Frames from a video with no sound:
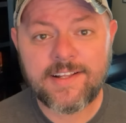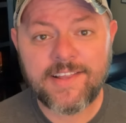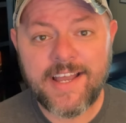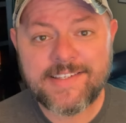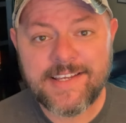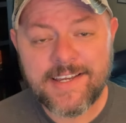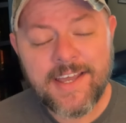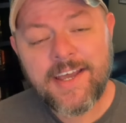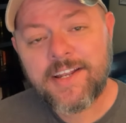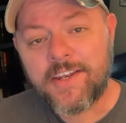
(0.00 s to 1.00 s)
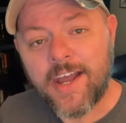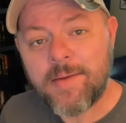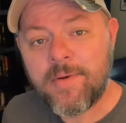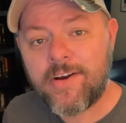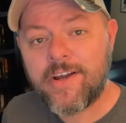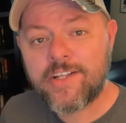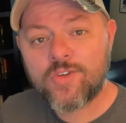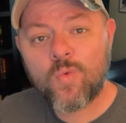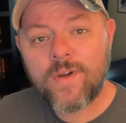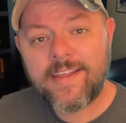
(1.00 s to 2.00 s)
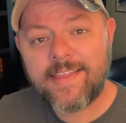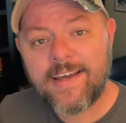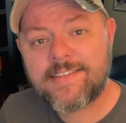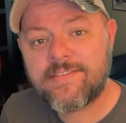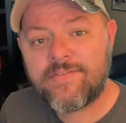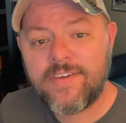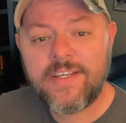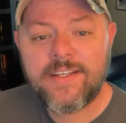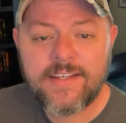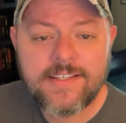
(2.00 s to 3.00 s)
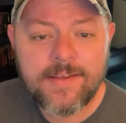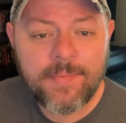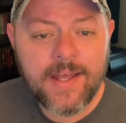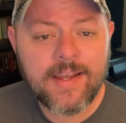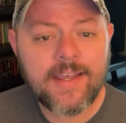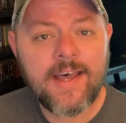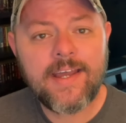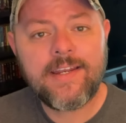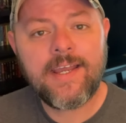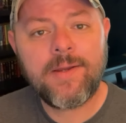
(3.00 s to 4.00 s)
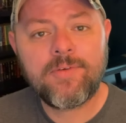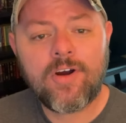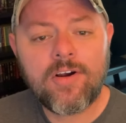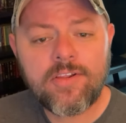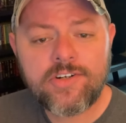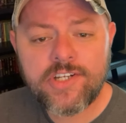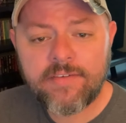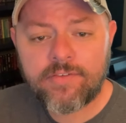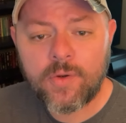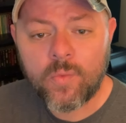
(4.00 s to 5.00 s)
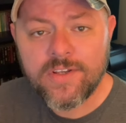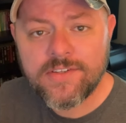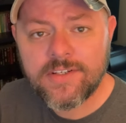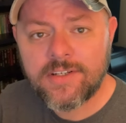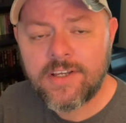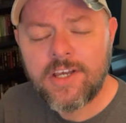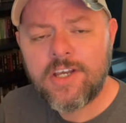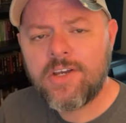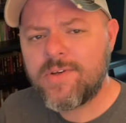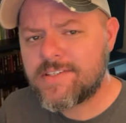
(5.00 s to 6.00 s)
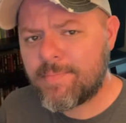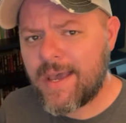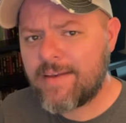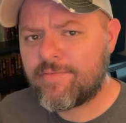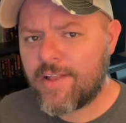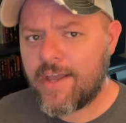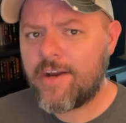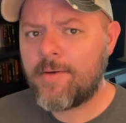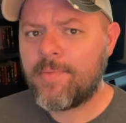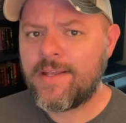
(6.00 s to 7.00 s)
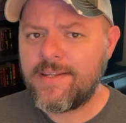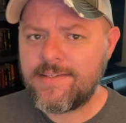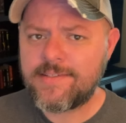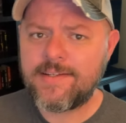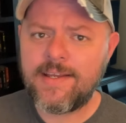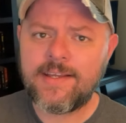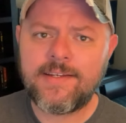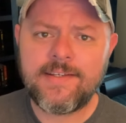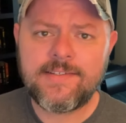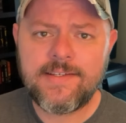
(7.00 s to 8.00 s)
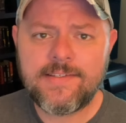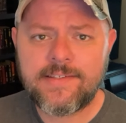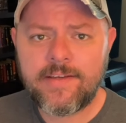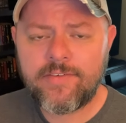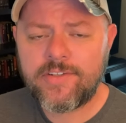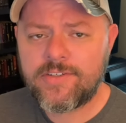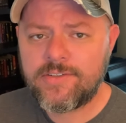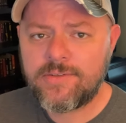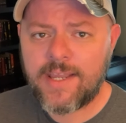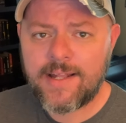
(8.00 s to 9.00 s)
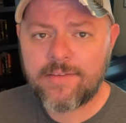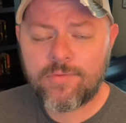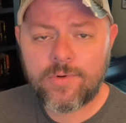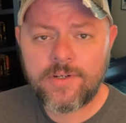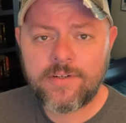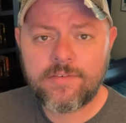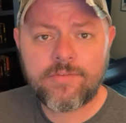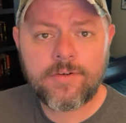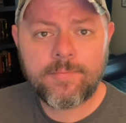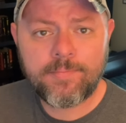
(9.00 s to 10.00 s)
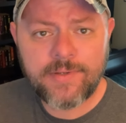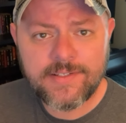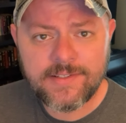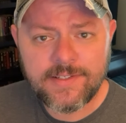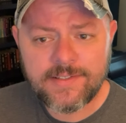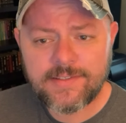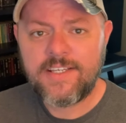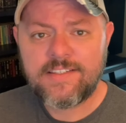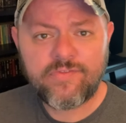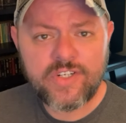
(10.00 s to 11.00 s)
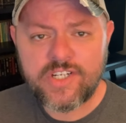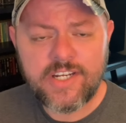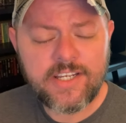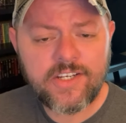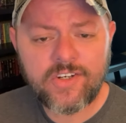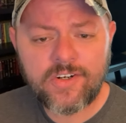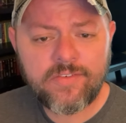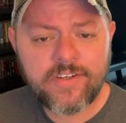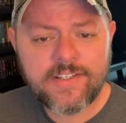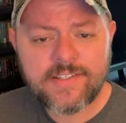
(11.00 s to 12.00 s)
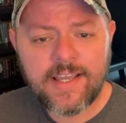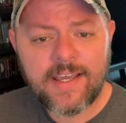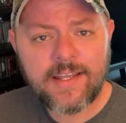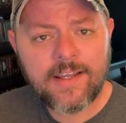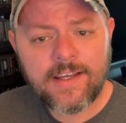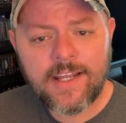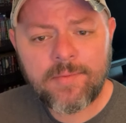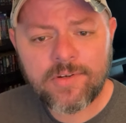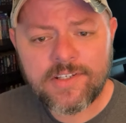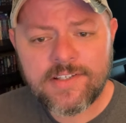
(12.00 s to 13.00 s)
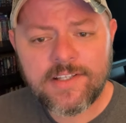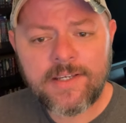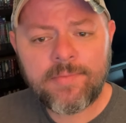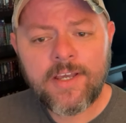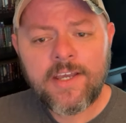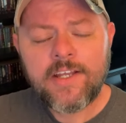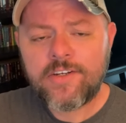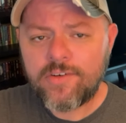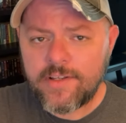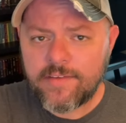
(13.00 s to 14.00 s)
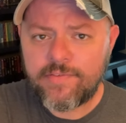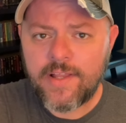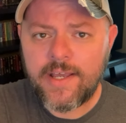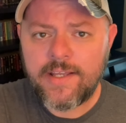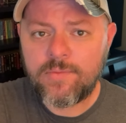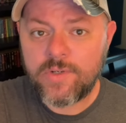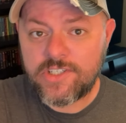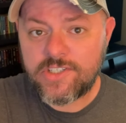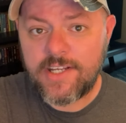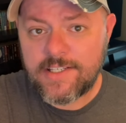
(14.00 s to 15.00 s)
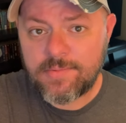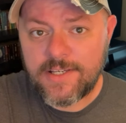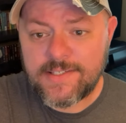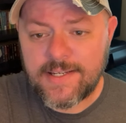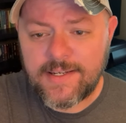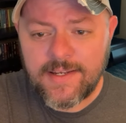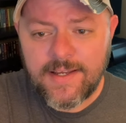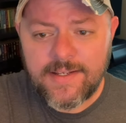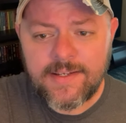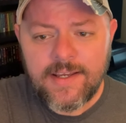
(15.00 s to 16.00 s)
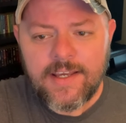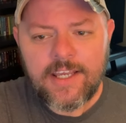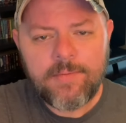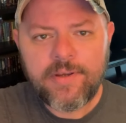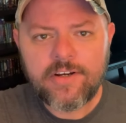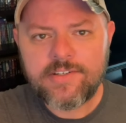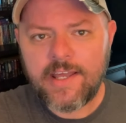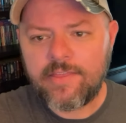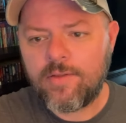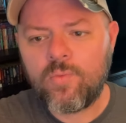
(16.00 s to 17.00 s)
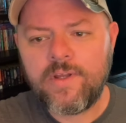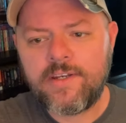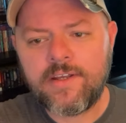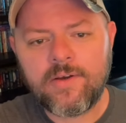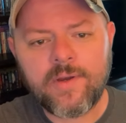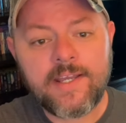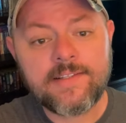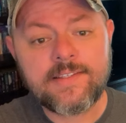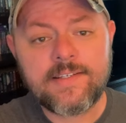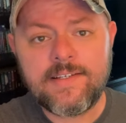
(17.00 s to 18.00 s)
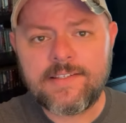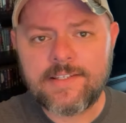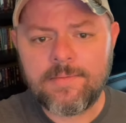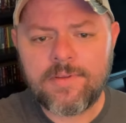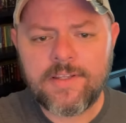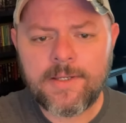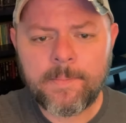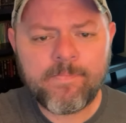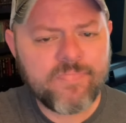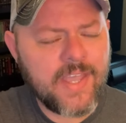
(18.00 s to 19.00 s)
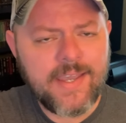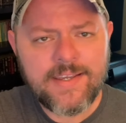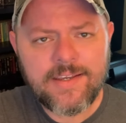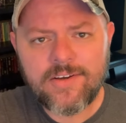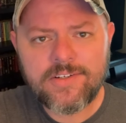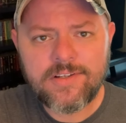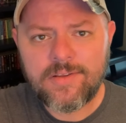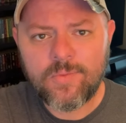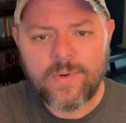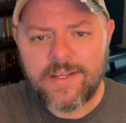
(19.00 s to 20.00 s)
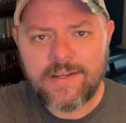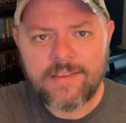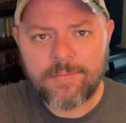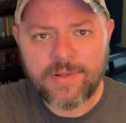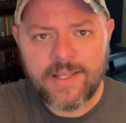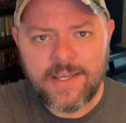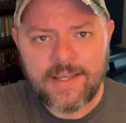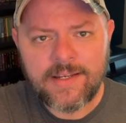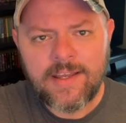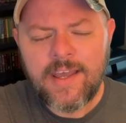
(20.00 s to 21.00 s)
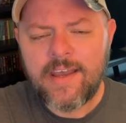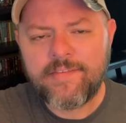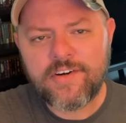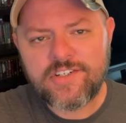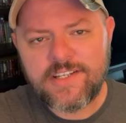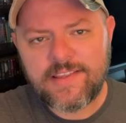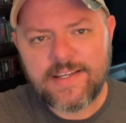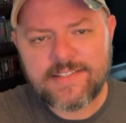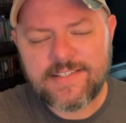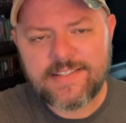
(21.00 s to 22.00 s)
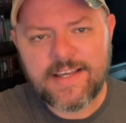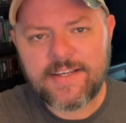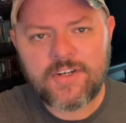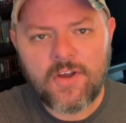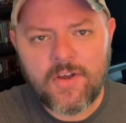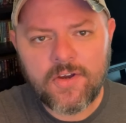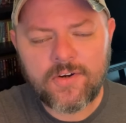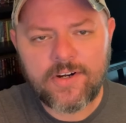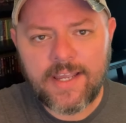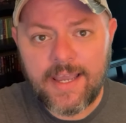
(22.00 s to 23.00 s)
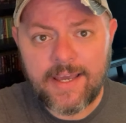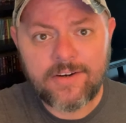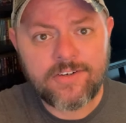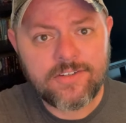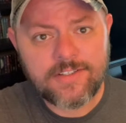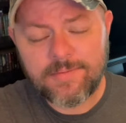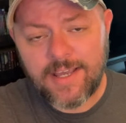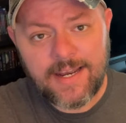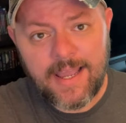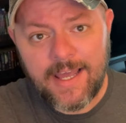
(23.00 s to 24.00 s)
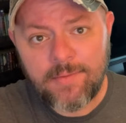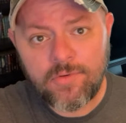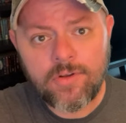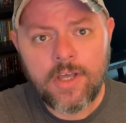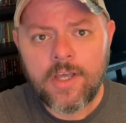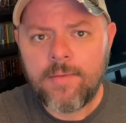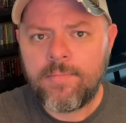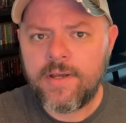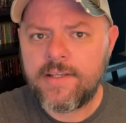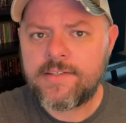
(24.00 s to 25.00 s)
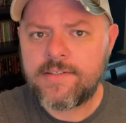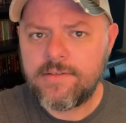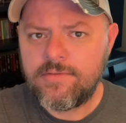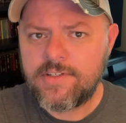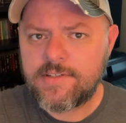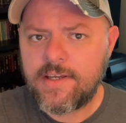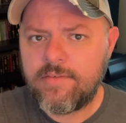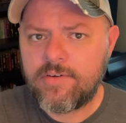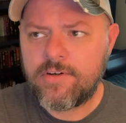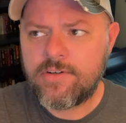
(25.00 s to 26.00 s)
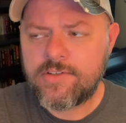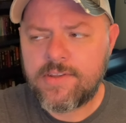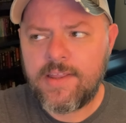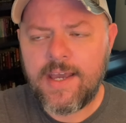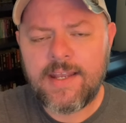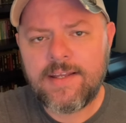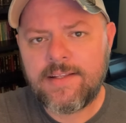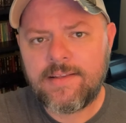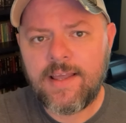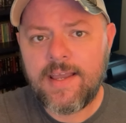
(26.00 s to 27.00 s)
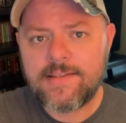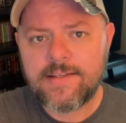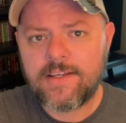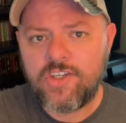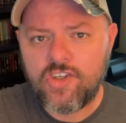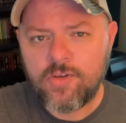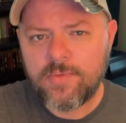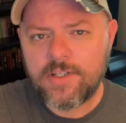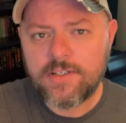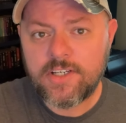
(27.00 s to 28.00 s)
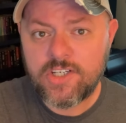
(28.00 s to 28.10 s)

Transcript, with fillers: classic Nightmare at 20,000 Feet is about a guy named Arthur Jeffrey Wilson who is a bad flyer but needs to take a DC-7 to California for business. He's fidgety, nervous, and unable to sleep. During the flight, which takes place at night, he peers out the window and sees something hanging onto the wing of the plane. At first he thinks it's like a dog or a cat or some kind of animal, but soon discovers that it has a human